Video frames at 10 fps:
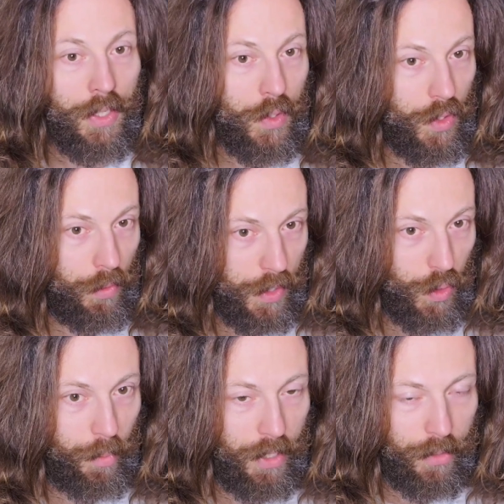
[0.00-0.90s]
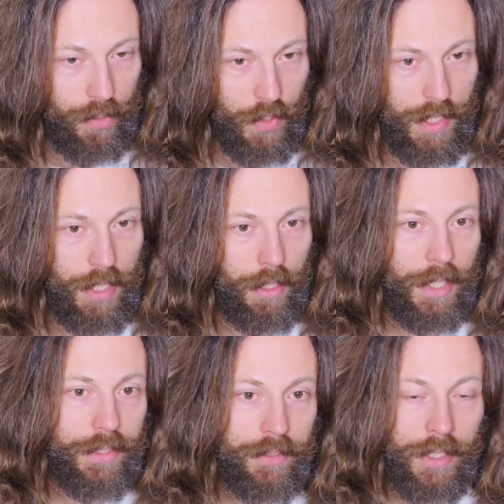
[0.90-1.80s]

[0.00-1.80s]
so as to better understand light,